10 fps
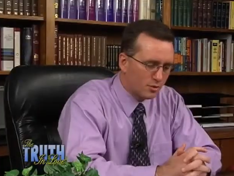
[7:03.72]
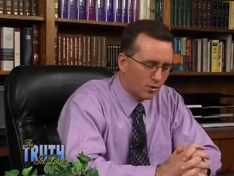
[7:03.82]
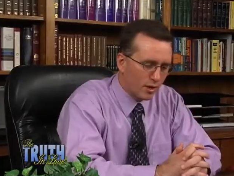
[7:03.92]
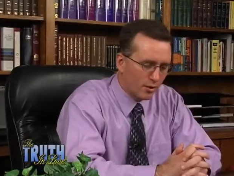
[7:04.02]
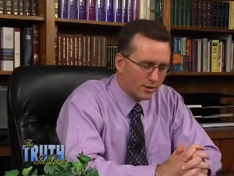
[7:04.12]

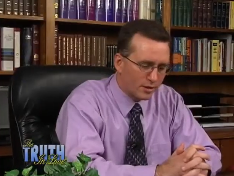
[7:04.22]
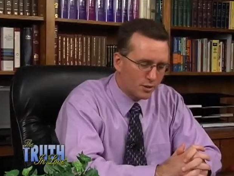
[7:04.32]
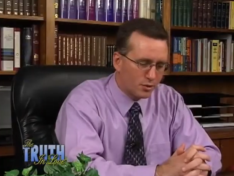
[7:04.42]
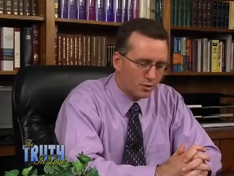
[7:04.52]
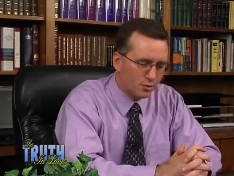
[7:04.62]
turn our
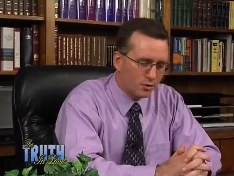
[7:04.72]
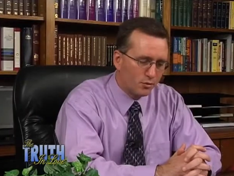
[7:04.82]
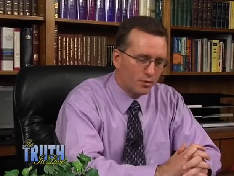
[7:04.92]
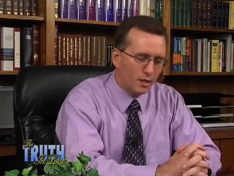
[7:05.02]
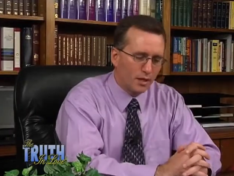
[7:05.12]
attention
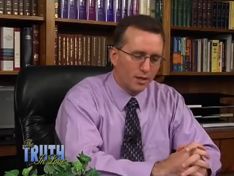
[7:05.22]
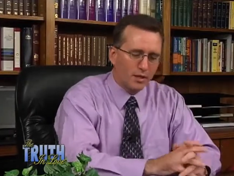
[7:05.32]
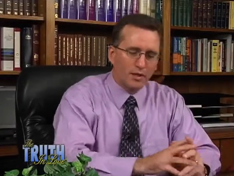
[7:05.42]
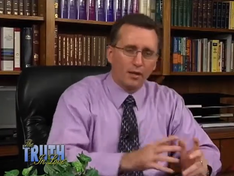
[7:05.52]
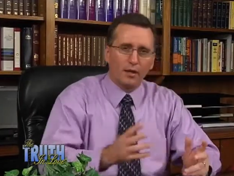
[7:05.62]
to
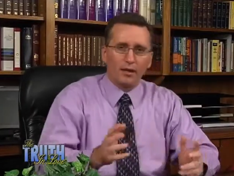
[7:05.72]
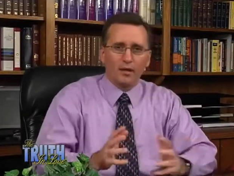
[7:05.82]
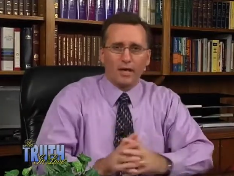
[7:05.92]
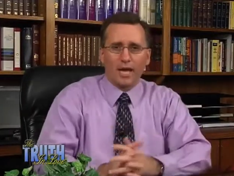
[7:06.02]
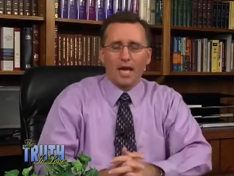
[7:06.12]

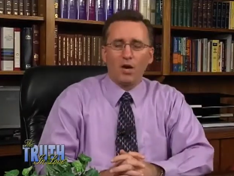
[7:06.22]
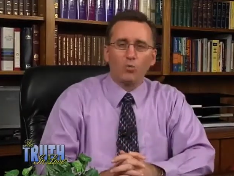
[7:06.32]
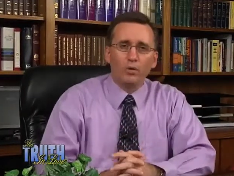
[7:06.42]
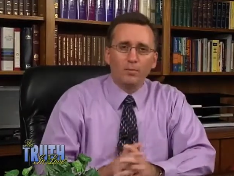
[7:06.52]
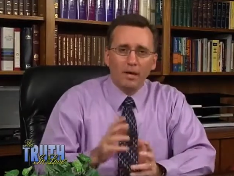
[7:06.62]
how
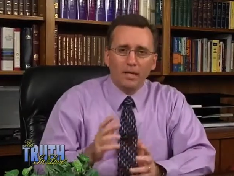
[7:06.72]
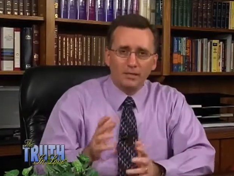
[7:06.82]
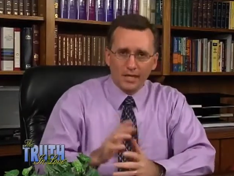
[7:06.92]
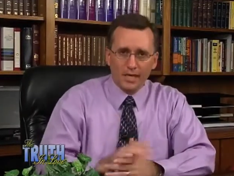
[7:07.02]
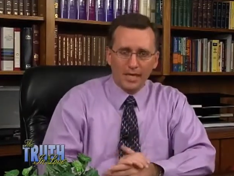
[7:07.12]
we
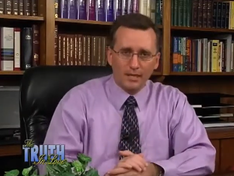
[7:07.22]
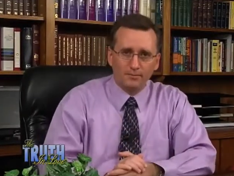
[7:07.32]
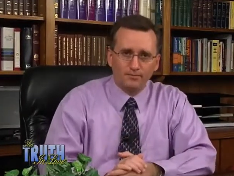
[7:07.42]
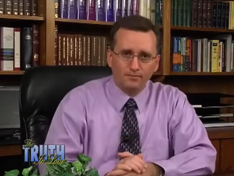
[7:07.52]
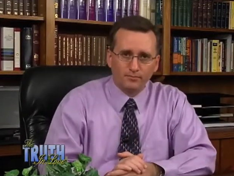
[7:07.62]

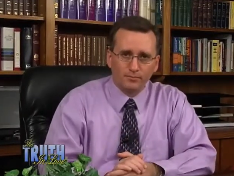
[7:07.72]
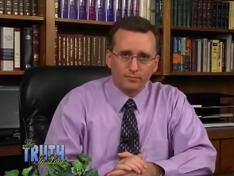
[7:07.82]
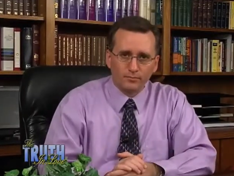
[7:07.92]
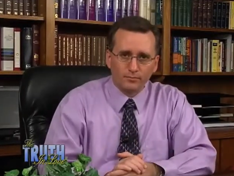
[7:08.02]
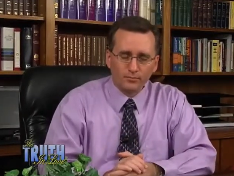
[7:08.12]
maintain
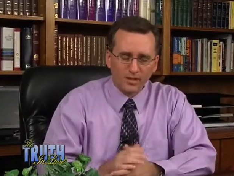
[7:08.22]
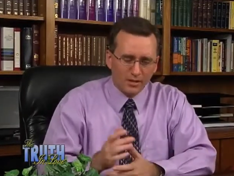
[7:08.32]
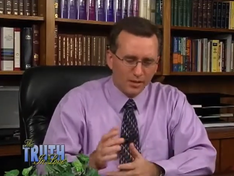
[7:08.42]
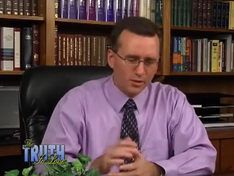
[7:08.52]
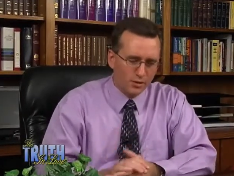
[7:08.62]

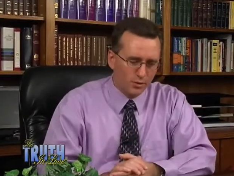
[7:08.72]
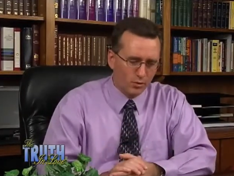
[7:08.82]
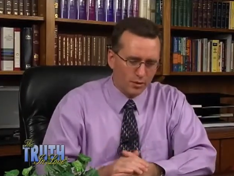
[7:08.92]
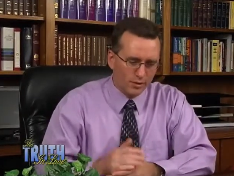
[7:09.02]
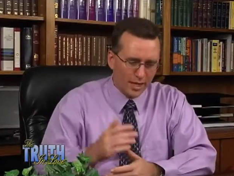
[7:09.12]
this
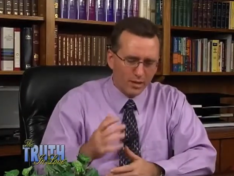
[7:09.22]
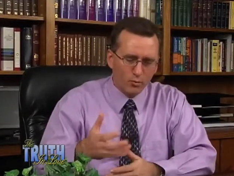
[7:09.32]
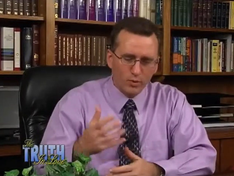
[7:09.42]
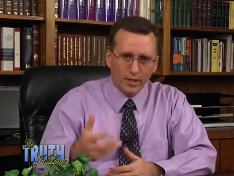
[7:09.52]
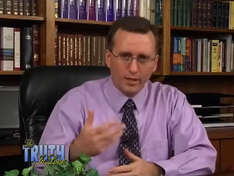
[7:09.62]
endurance. How do
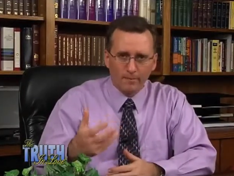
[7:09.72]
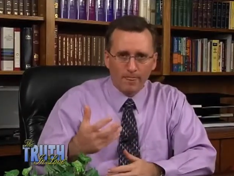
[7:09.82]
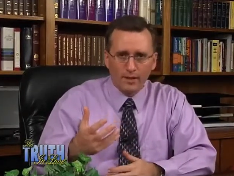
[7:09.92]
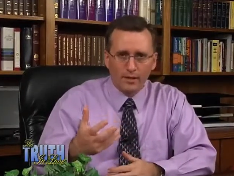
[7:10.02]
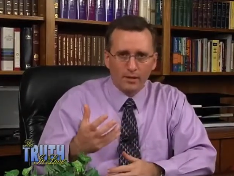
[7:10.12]
we
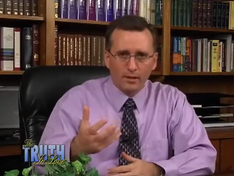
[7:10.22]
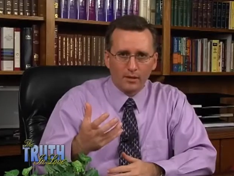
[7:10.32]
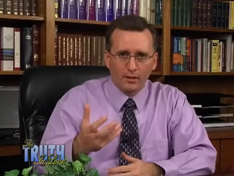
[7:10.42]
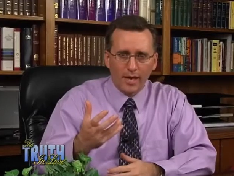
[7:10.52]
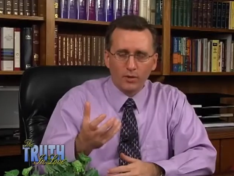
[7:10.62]

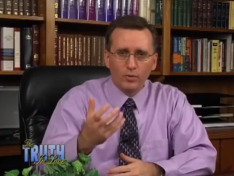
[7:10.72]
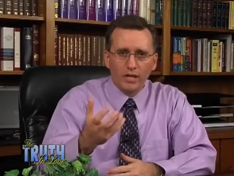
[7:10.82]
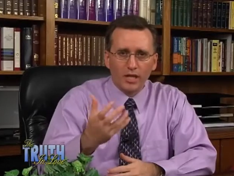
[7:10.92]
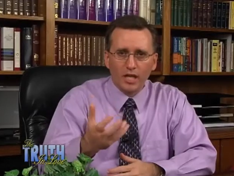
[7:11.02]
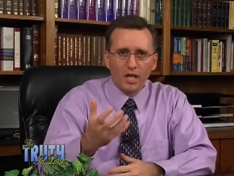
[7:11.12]

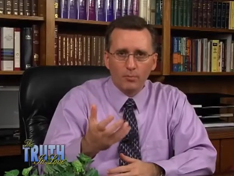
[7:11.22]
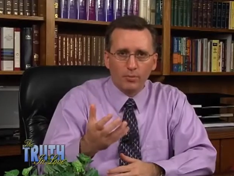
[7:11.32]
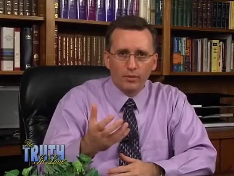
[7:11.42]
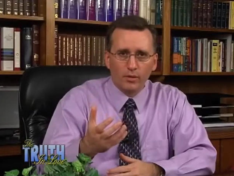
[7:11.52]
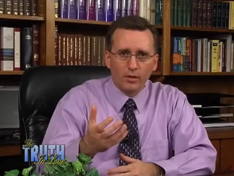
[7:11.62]

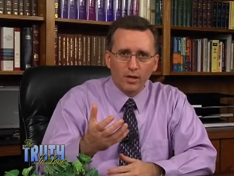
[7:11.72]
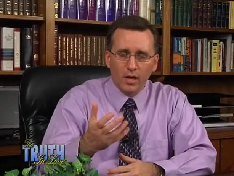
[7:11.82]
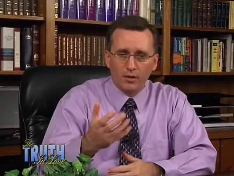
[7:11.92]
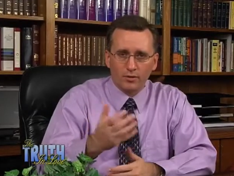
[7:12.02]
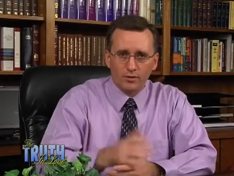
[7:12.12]
keep
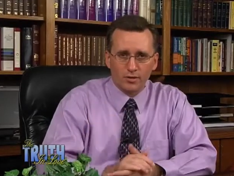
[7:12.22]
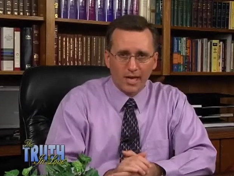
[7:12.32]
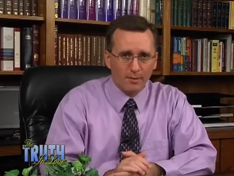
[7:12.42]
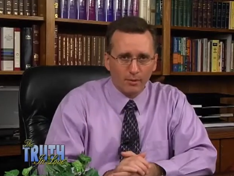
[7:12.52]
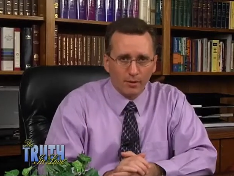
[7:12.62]
our
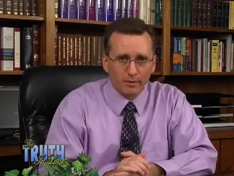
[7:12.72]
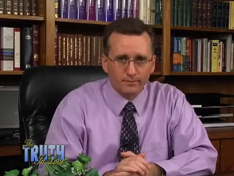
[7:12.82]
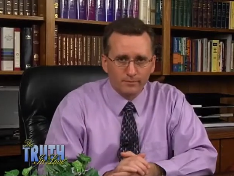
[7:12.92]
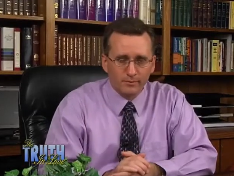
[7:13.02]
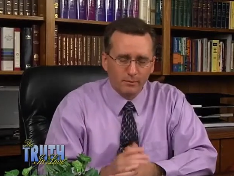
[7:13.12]
stamina?
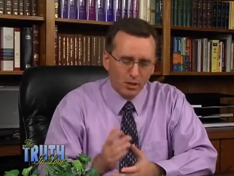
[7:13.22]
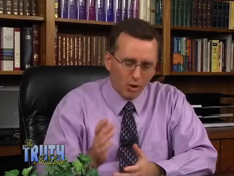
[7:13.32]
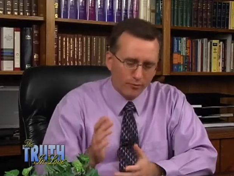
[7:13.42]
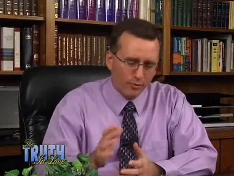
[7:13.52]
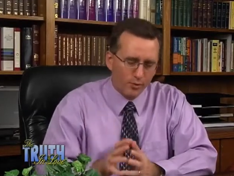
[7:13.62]
Let me
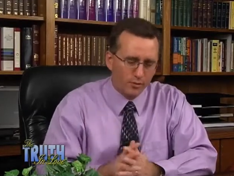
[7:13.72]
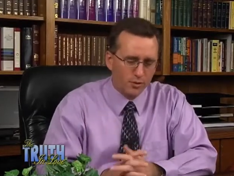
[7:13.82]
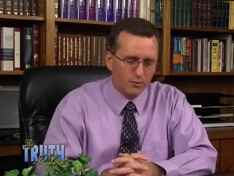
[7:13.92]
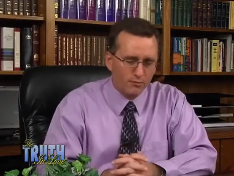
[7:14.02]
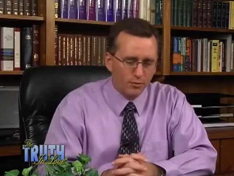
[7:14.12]
offer you
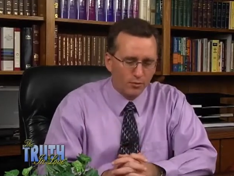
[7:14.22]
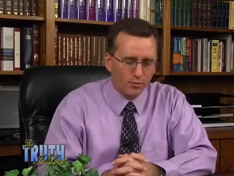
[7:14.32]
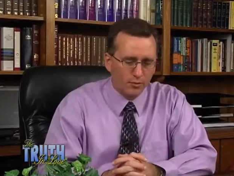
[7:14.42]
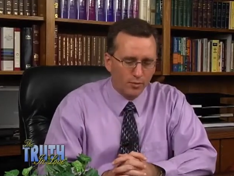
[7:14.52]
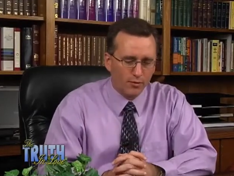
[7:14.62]
just a
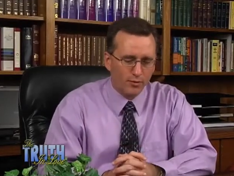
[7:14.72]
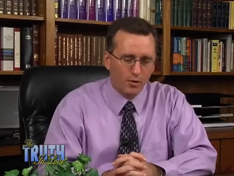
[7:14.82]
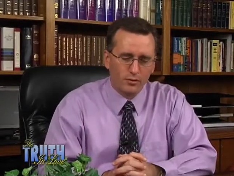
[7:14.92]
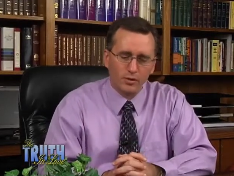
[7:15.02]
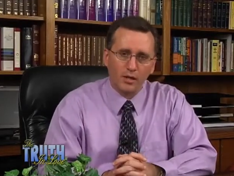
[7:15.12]
few
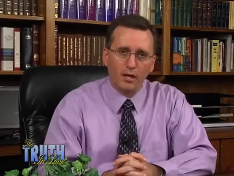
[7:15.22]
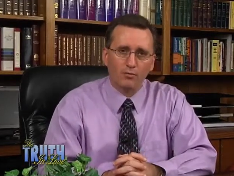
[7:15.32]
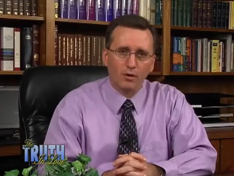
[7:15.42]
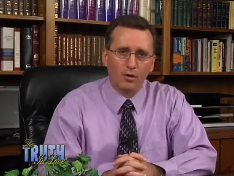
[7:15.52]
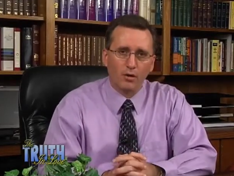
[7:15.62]
thoughts in that
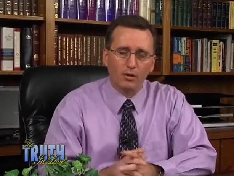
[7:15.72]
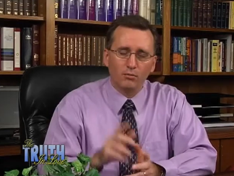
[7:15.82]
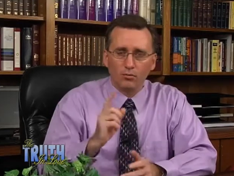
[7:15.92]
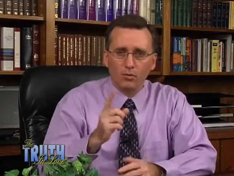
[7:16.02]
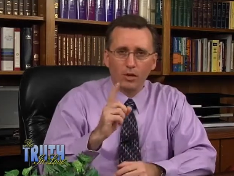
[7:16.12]
regard.
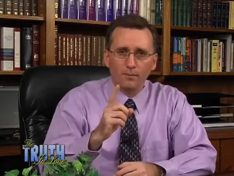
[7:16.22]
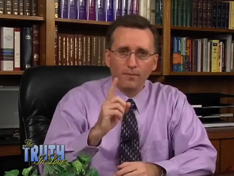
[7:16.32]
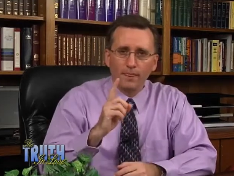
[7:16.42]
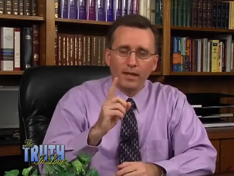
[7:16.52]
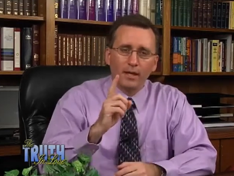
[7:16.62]
Number one,
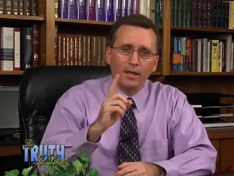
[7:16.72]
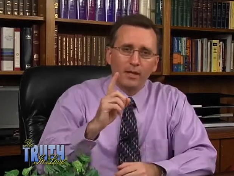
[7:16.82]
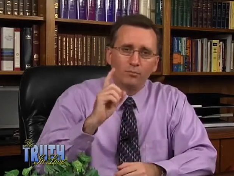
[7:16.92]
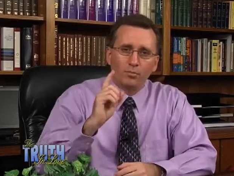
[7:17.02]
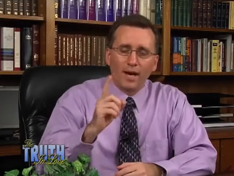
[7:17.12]

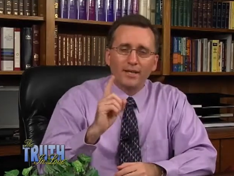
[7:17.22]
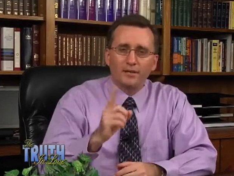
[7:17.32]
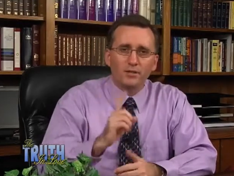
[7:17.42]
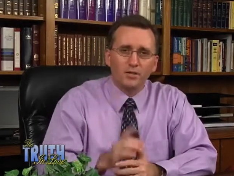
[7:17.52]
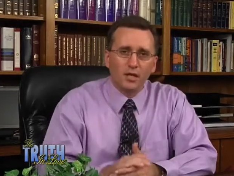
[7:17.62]

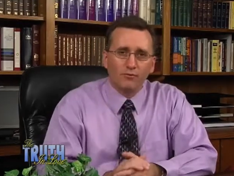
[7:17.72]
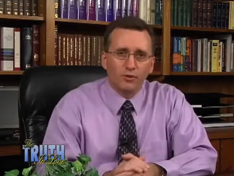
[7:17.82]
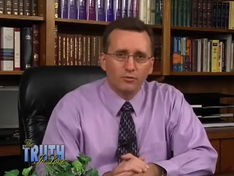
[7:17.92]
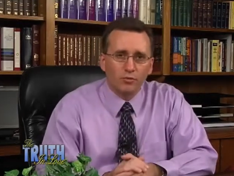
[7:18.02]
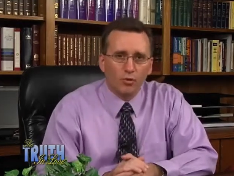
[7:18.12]
practice
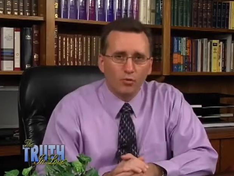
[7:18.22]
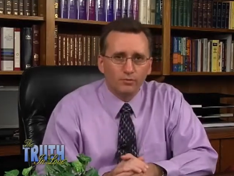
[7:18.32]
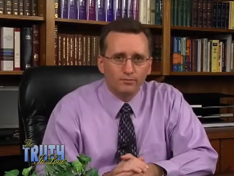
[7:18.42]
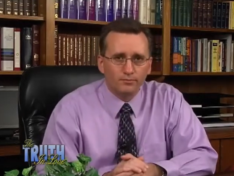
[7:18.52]
self-control.